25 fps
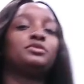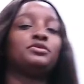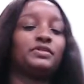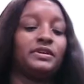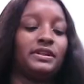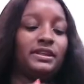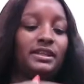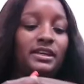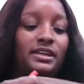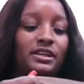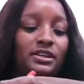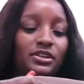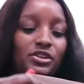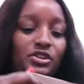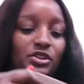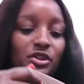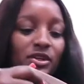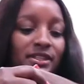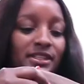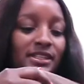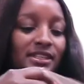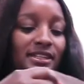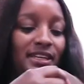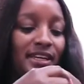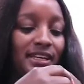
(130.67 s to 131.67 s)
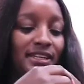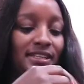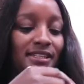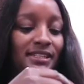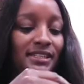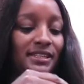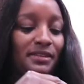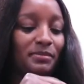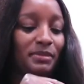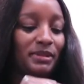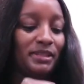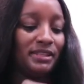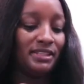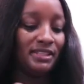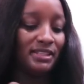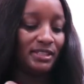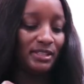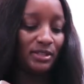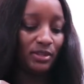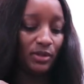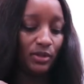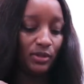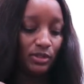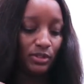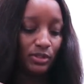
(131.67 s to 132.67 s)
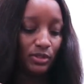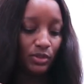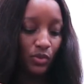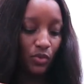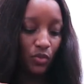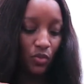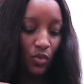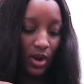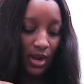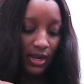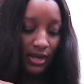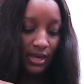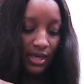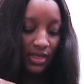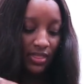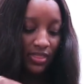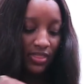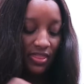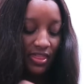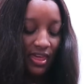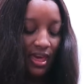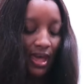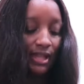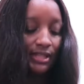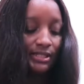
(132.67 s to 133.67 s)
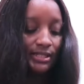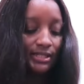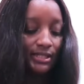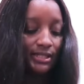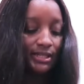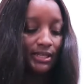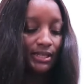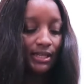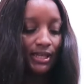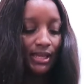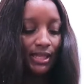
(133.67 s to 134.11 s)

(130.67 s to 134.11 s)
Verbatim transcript: really constructed nicely, but this is also one that